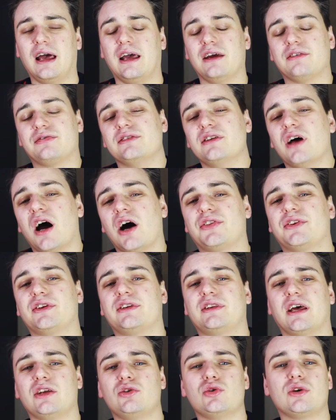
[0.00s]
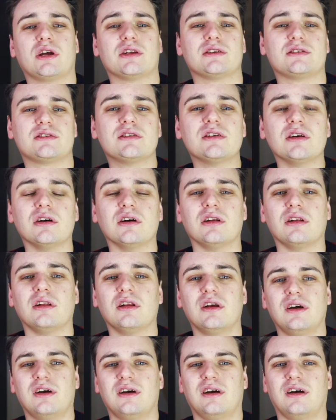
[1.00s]
If not, then you can still
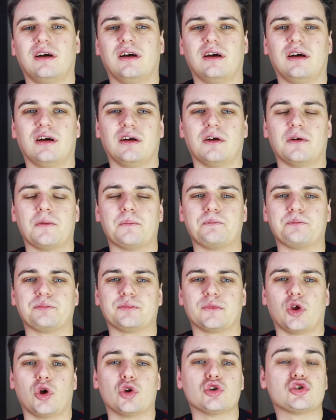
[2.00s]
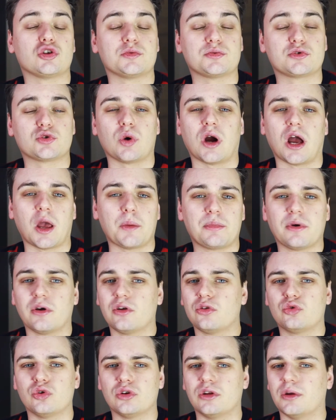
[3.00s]
unsubscribe
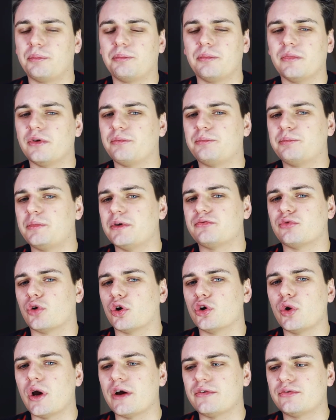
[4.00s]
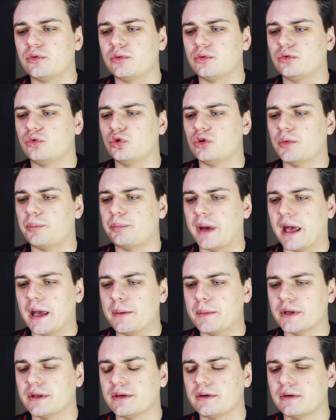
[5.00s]
to the before you have to do the
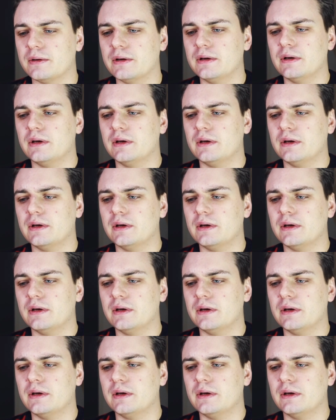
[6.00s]
payment.